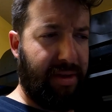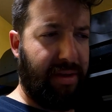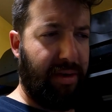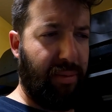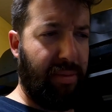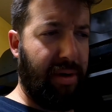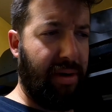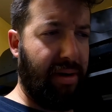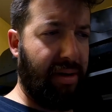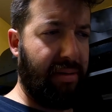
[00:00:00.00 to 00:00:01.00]
think one of
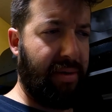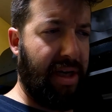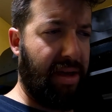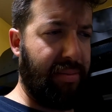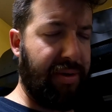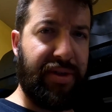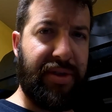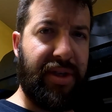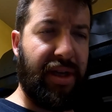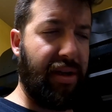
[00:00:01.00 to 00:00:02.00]
my calipers are
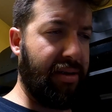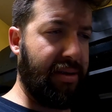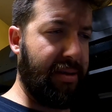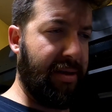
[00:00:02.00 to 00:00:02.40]
sticking.